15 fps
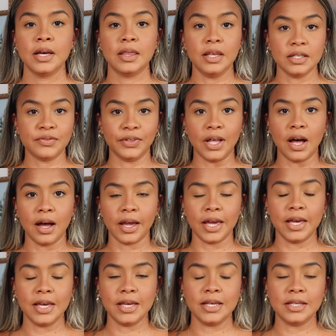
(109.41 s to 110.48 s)
this
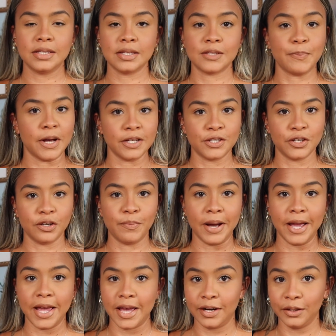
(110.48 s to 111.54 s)
vlog is sponsored
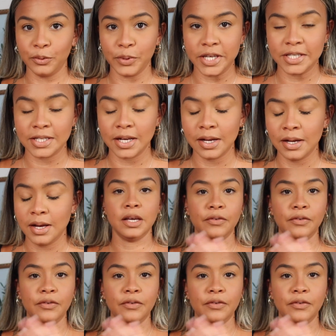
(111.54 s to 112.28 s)
by Ana Luisa.